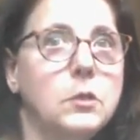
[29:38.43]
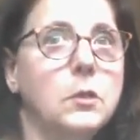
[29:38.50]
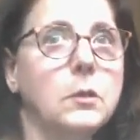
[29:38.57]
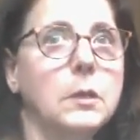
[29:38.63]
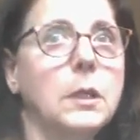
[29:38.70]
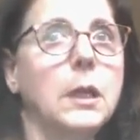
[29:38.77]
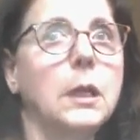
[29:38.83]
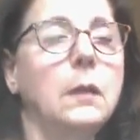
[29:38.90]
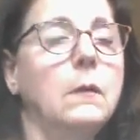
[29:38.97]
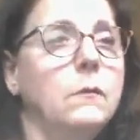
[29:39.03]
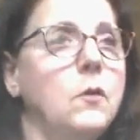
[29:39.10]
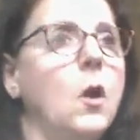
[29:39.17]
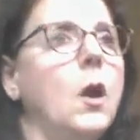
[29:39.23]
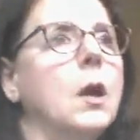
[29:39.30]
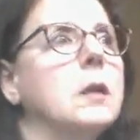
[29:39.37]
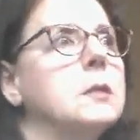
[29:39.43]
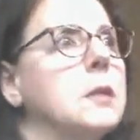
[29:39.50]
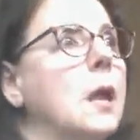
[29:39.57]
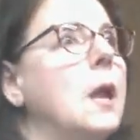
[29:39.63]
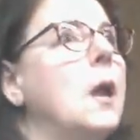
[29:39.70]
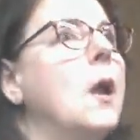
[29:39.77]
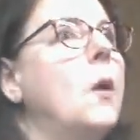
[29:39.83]
Certainly, of course.
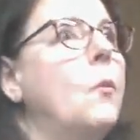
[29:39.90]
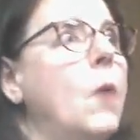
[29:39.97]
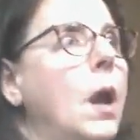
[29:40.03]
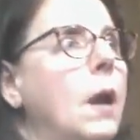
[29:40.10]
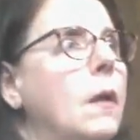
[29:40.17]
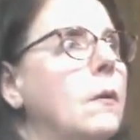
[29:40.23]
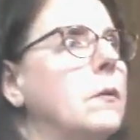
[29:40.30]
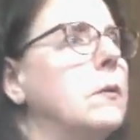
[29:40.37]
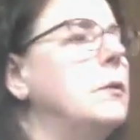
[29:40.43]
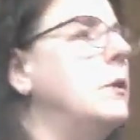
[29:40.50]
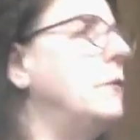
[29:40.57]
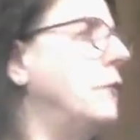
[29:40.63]
Well, the